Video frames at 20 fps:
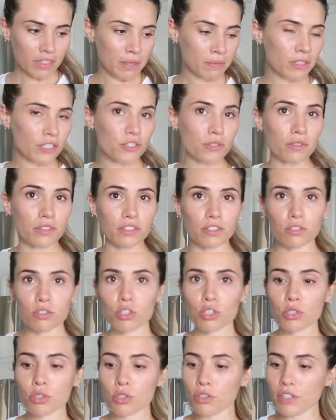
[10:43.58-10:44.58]
I'm gonna do a little
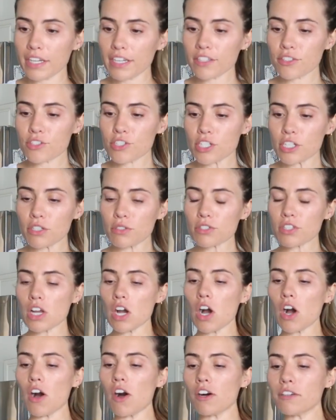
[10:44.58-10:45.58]
Trader Joe's
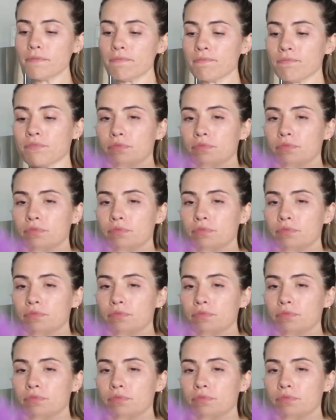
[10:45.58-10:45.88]
haul.